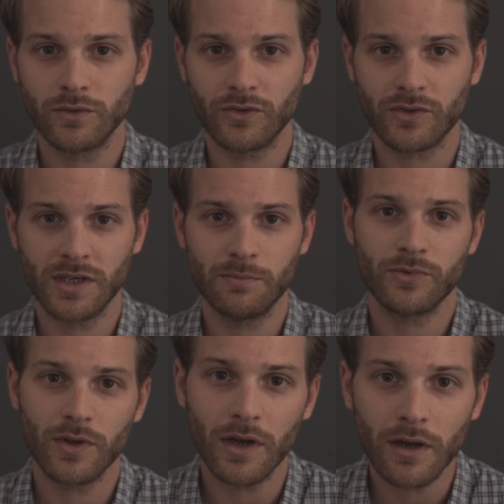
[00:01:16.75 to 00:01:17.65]
Just
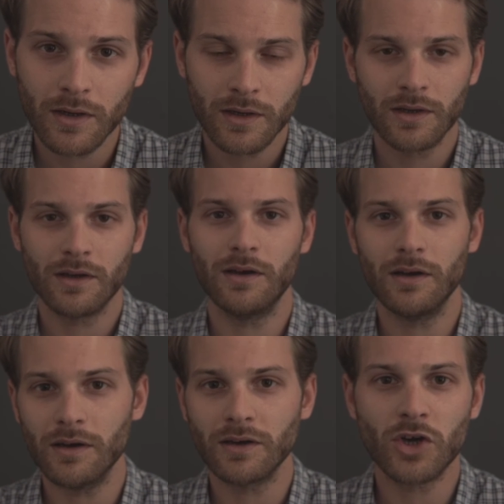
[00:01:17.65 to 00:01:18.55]
keep the
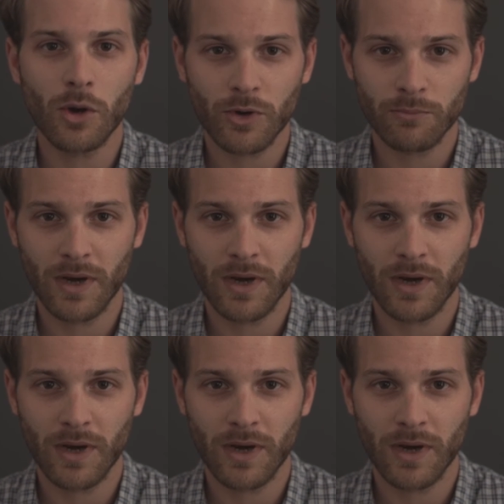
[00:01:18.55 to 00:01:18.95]
common